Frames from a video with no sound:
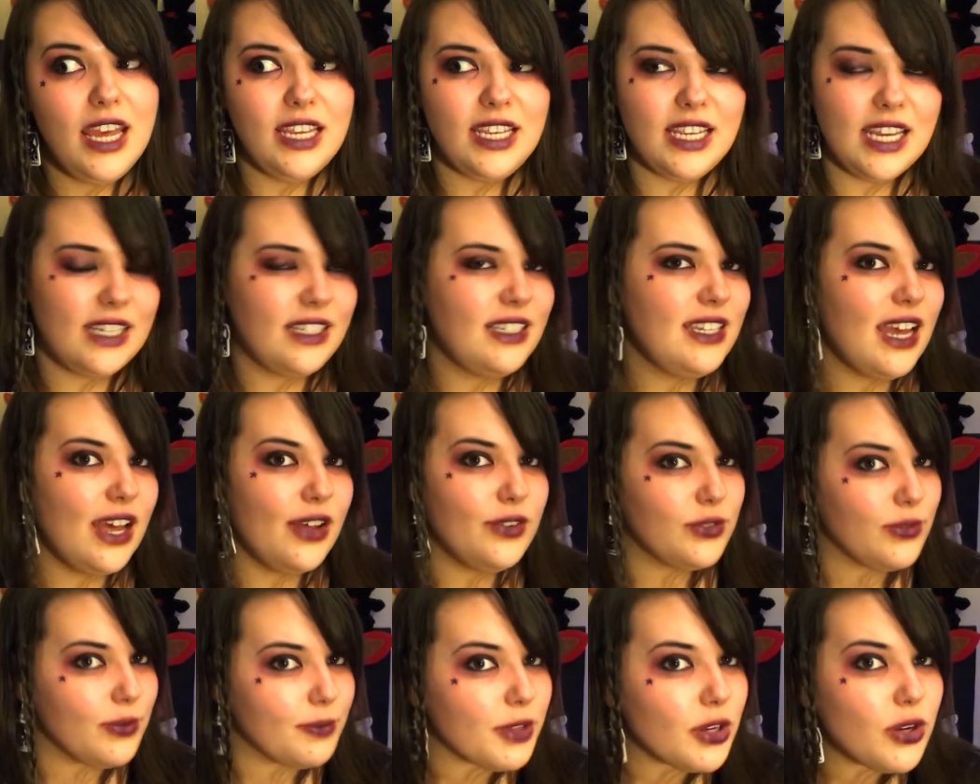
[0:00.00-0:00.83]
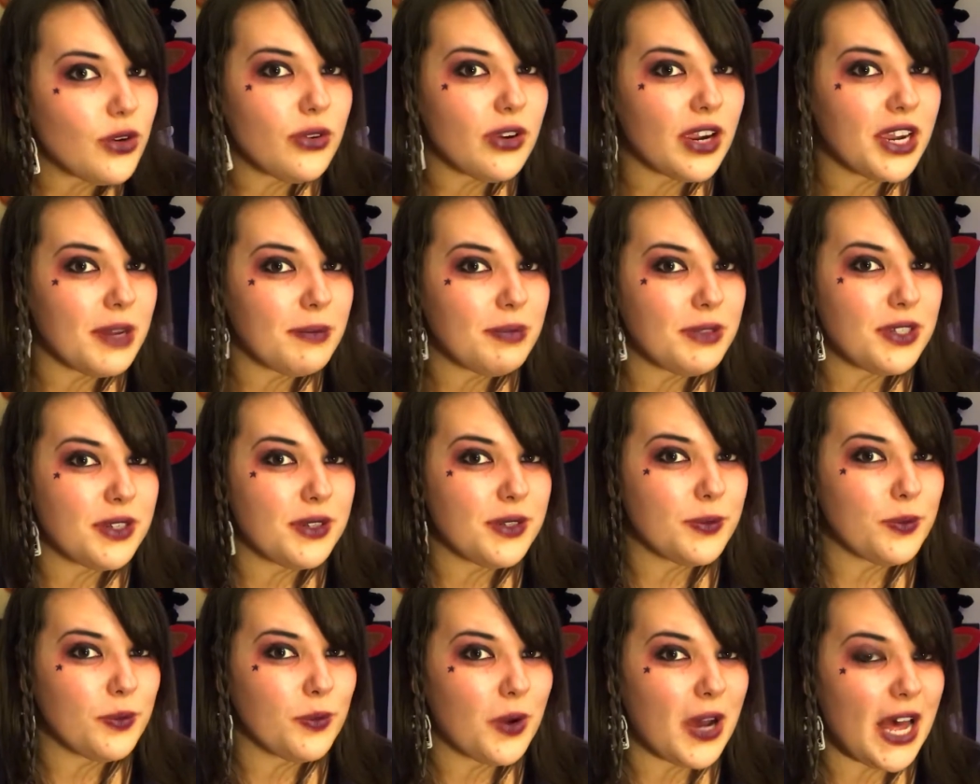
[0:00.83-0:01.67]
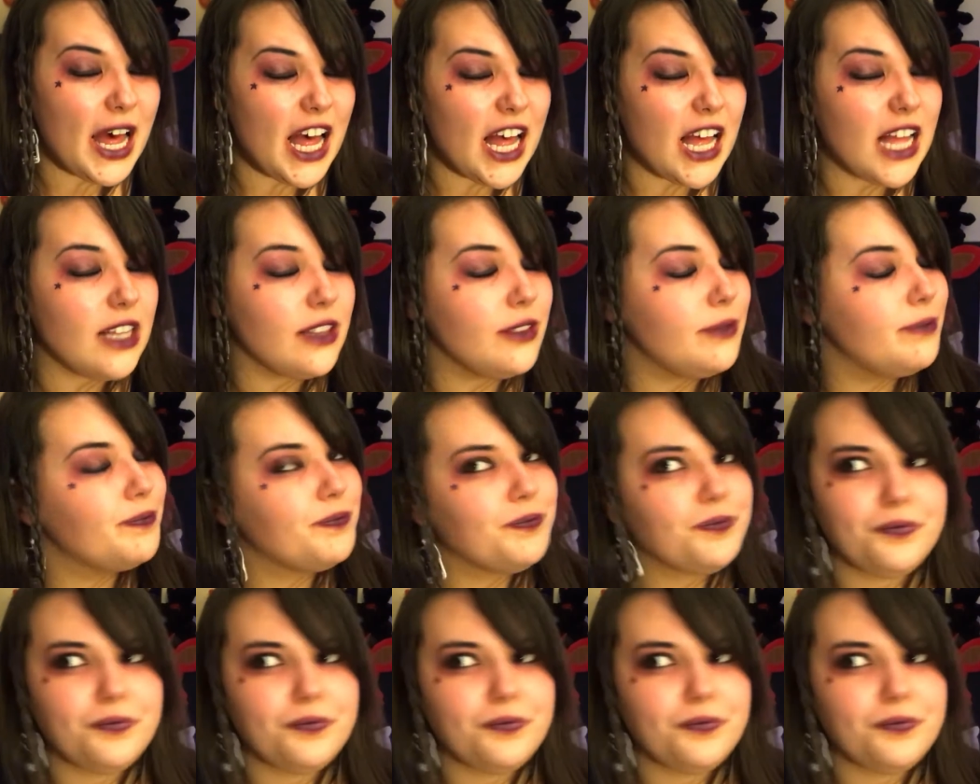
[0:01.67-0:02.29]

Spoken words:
You had Tales from the Crypt as well.